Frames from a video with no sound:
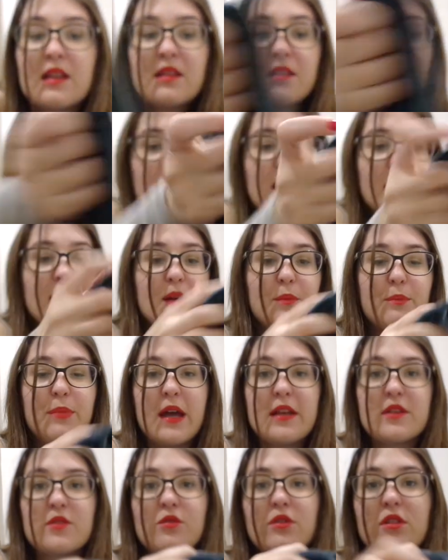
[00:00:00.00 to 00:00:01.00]
and like a
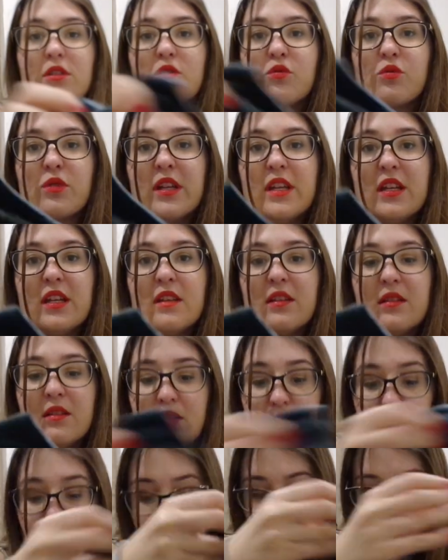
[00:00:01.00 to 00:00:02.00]
petrol
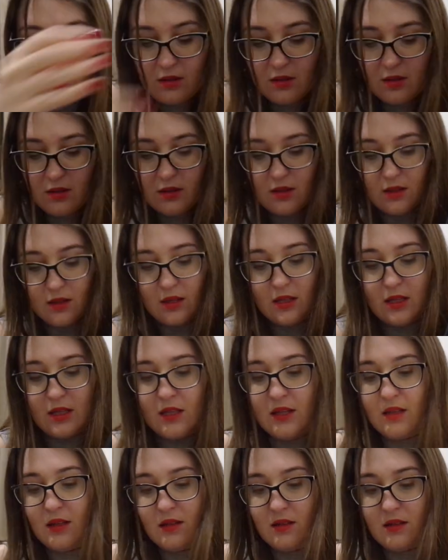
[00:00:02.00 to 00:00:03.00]
green.
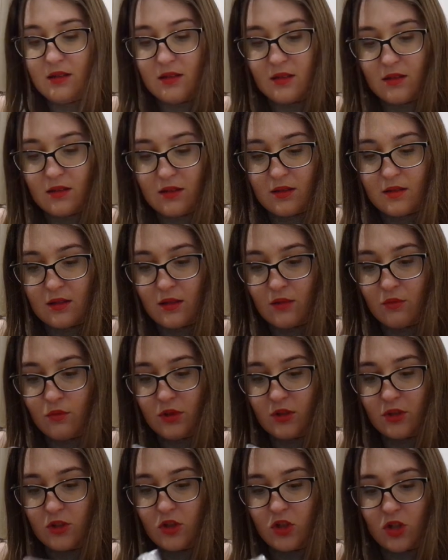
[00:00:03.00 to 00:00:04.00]
And there
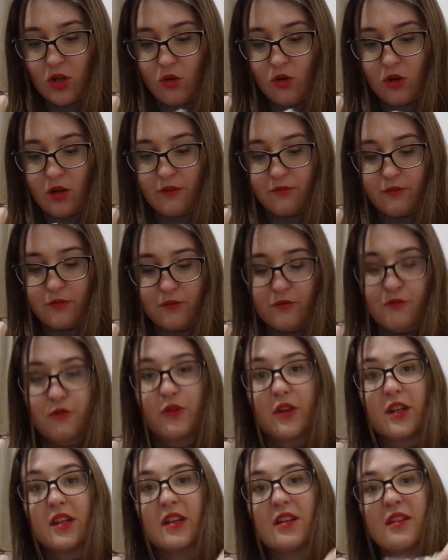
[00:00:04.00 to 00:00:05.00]
was a choker for
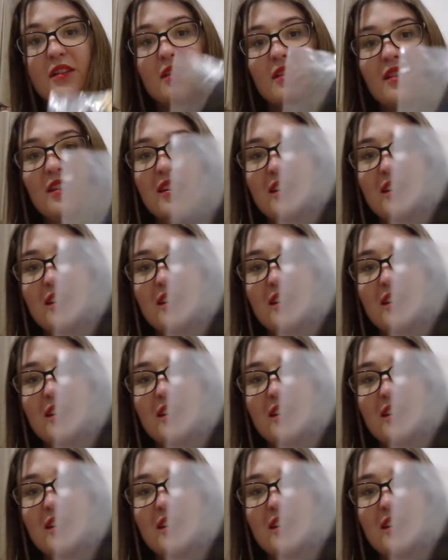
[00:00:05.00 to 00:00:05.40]
free.